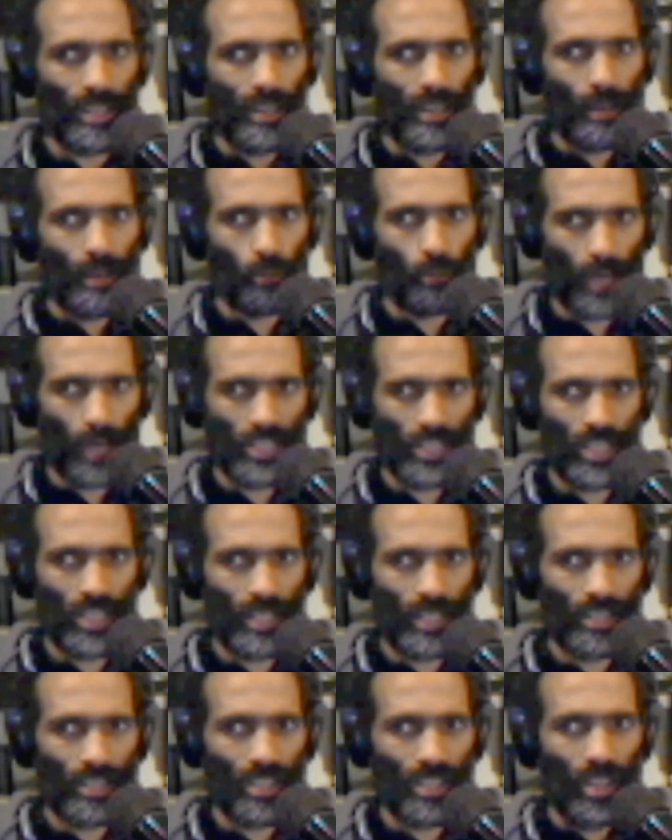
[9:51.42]

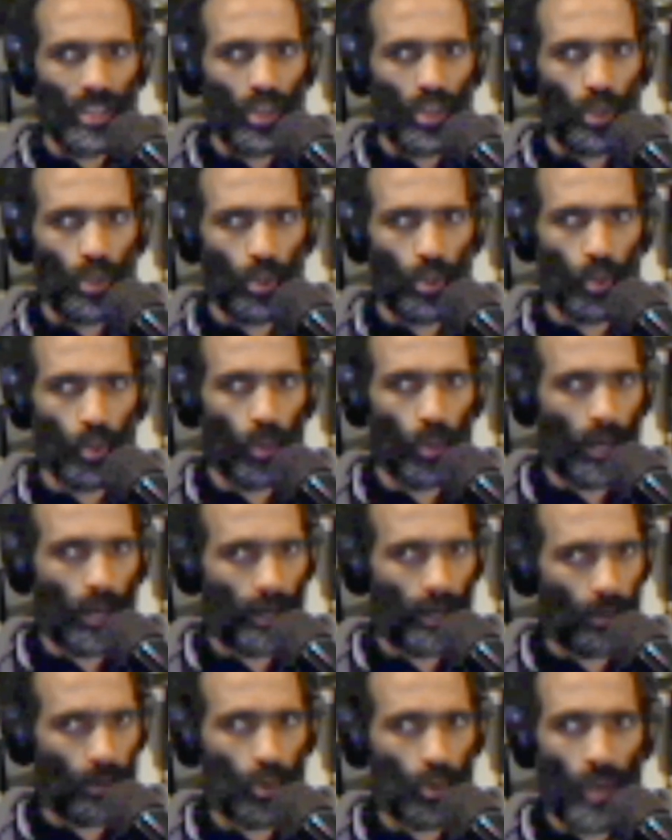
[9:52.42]
president who
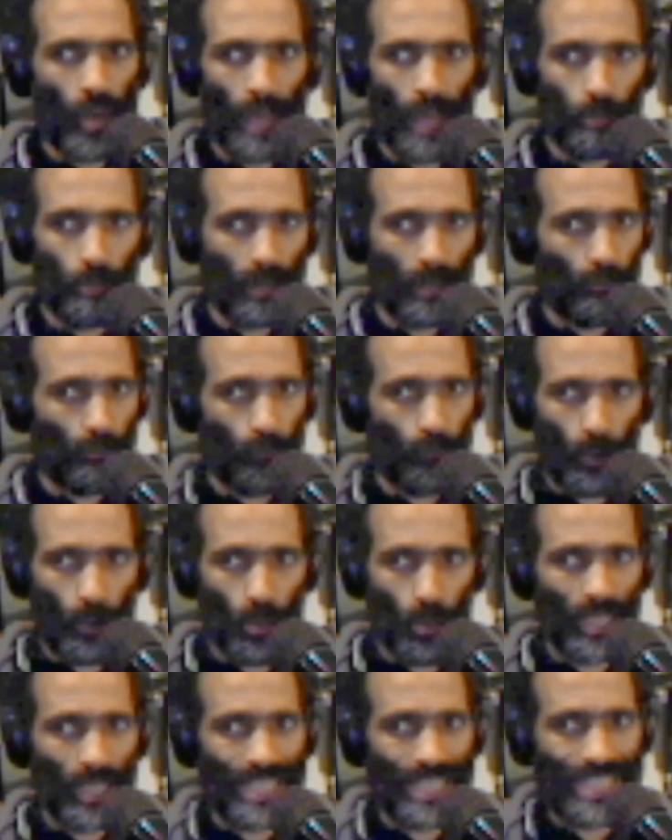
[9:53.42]
had
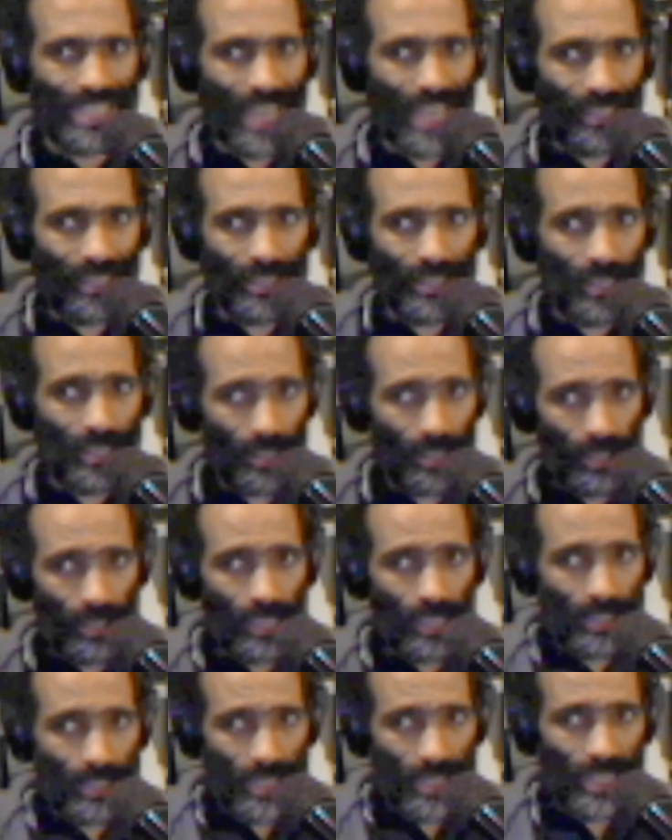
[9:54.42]
extended the
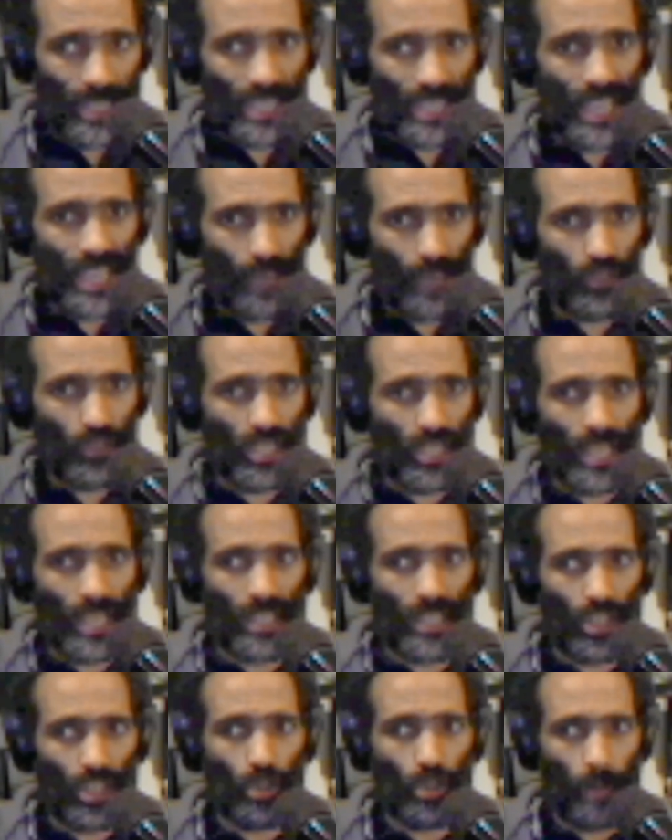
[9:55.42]
CFC
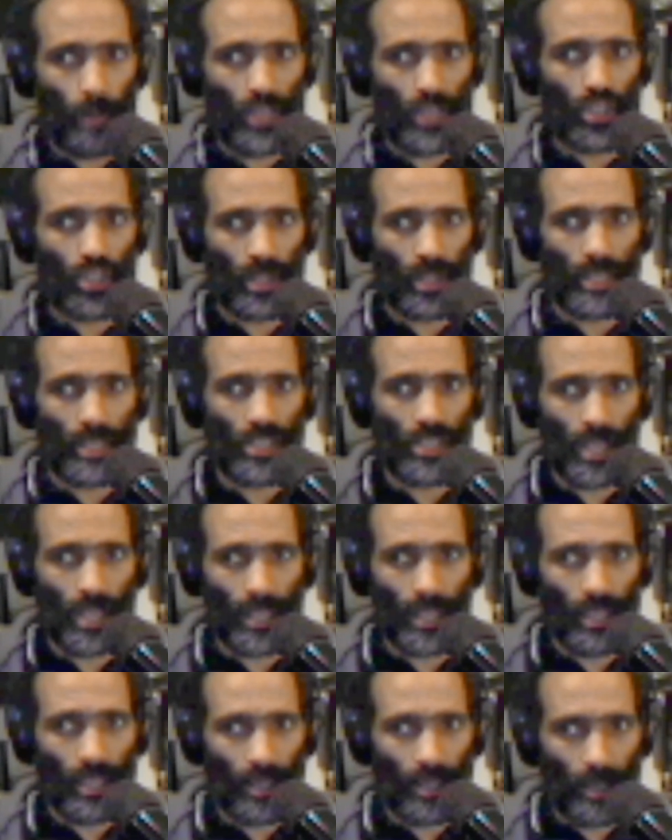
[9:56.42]
that you mentioned, this
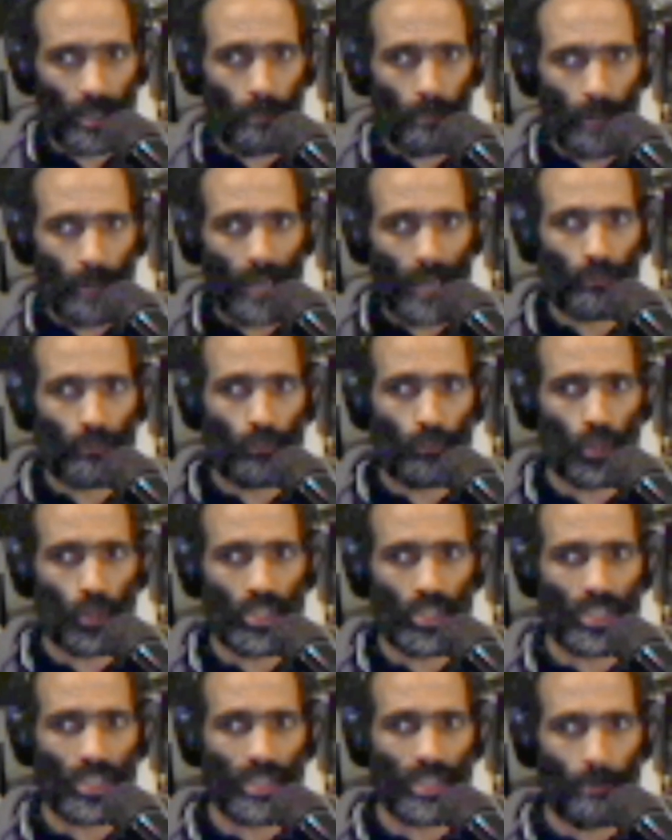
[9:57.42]
Combined
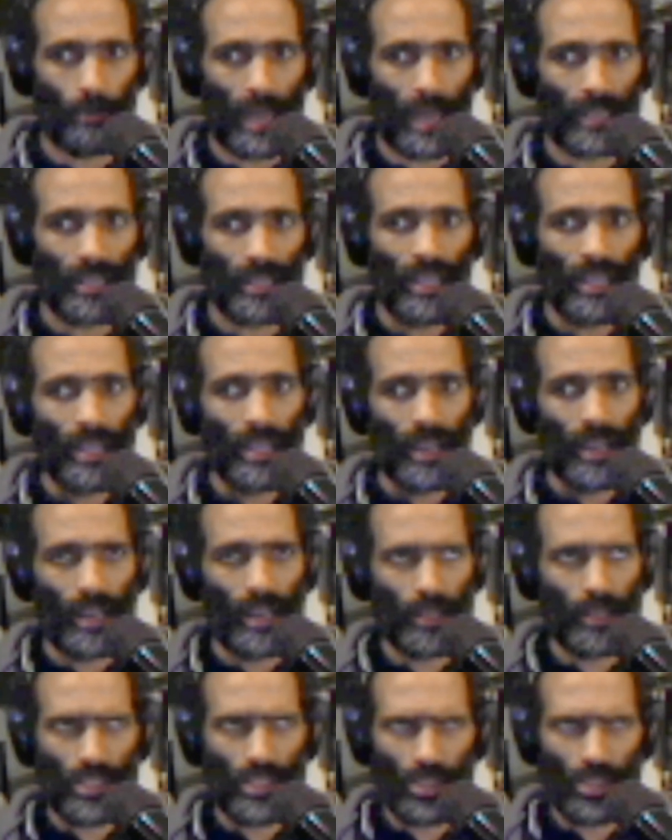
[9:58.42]
Forces Command,
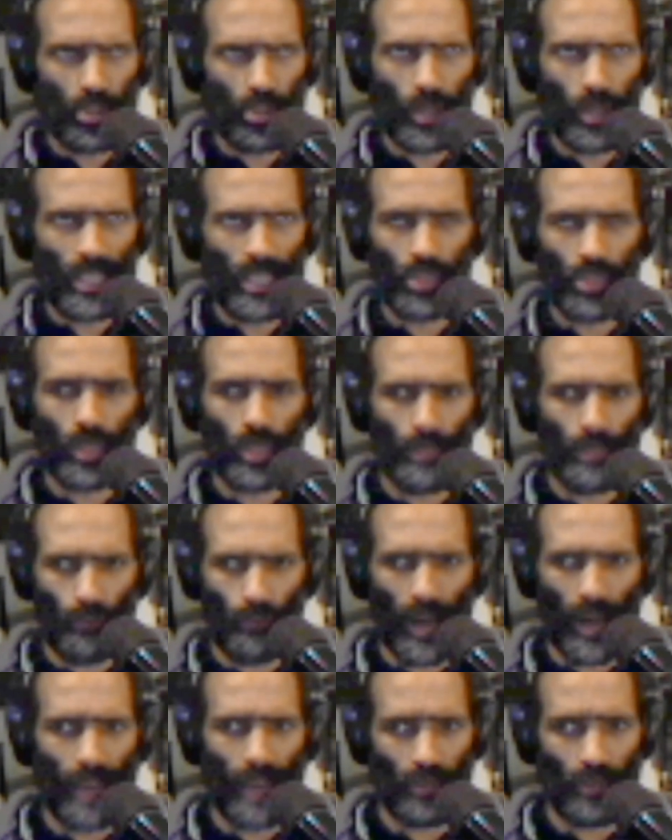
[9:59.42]
to
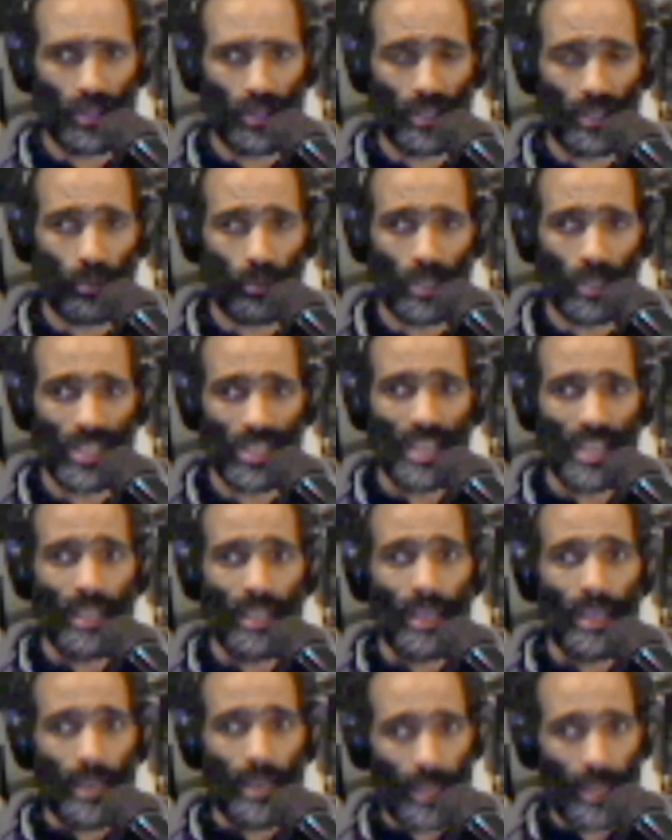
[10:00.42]
2025, I think it was,
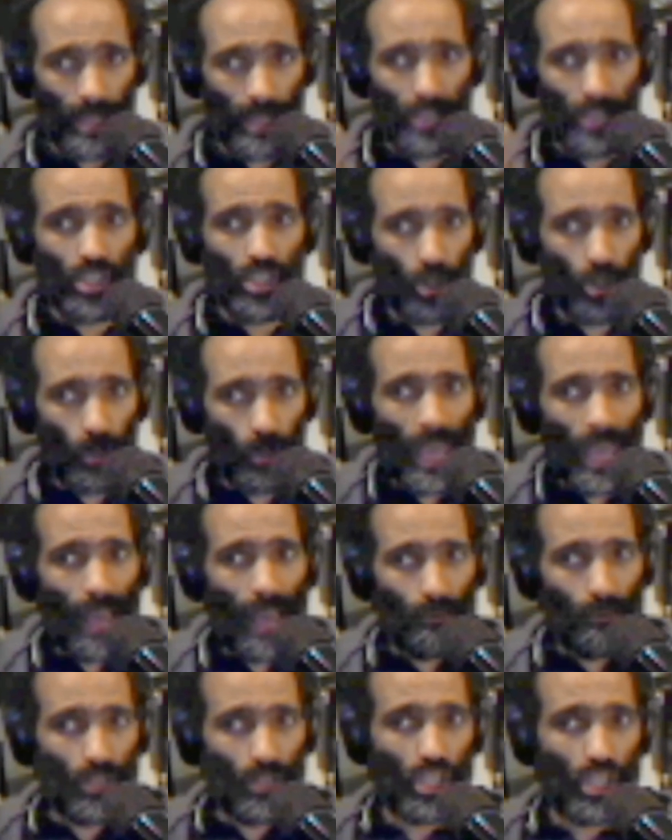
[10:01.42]
and so we
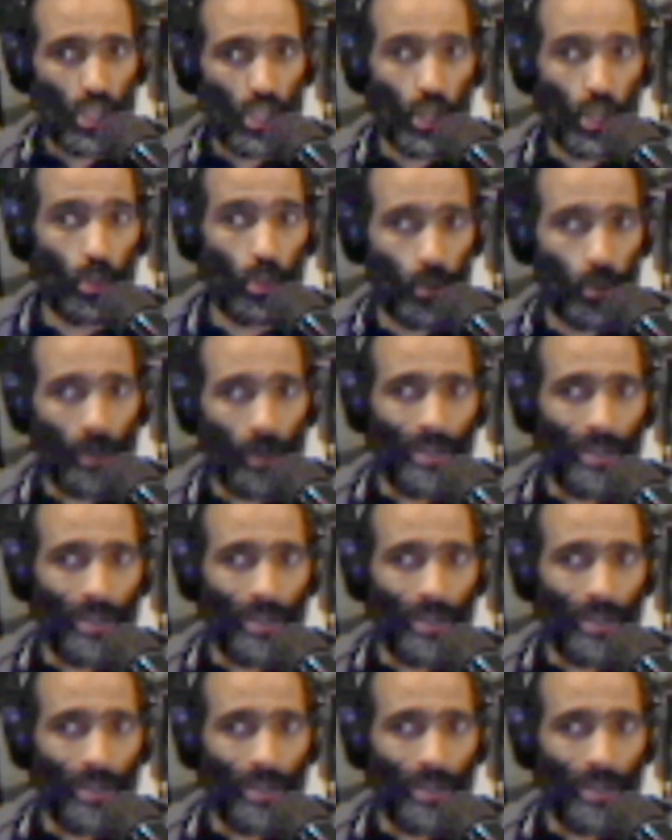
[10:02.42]
have this new.